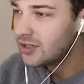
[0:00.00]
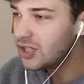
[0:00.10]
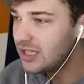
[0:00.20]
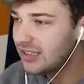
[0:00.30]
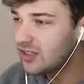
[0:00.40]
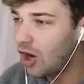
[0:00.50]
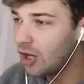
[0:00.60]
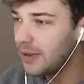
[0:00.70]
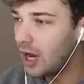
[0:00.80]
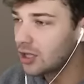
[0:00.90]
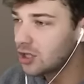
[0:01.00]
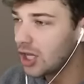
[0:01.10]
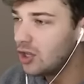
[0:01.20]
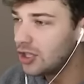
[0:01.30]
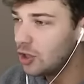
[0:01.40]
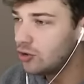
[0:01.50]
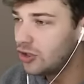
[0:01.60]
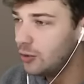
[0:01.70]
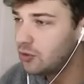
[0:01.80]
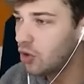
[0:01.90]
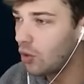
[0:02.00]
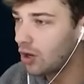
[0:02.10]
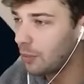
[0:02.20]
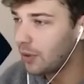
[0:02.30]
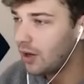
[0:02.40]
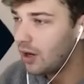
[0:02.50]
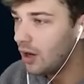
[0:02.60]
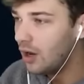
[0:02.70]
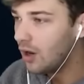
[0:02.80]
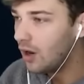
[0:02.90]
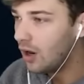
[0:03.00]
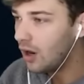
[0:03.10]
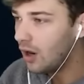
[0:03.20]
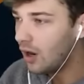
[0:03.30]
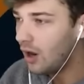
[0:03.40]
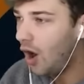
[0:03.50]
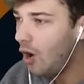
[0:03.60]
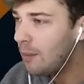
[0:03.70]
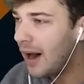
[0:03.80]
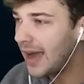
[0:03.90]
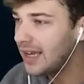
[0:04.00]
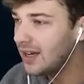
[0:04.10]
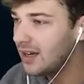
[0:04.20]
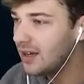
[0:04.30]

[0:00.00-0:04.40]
She just called me a little YouTube twerp. Oh my.